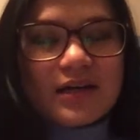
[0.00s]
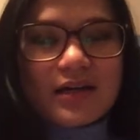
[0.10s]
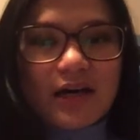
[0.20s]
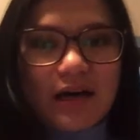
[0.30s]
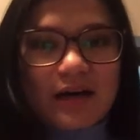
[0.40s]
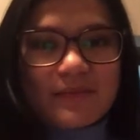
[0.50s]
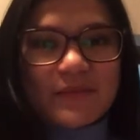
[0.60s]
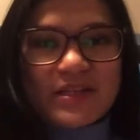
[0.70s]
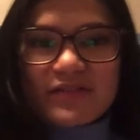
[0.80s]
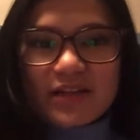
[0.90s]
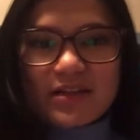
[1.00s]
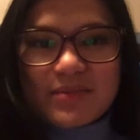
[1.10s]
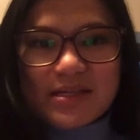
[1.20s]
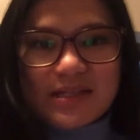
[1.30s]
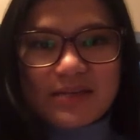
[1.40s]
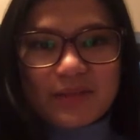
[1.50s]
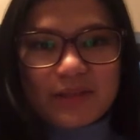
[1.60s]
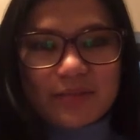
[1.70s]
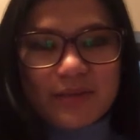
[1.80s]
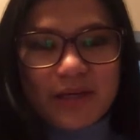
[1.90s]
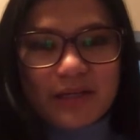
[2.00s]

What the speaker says: Definitely mix it up a little bit.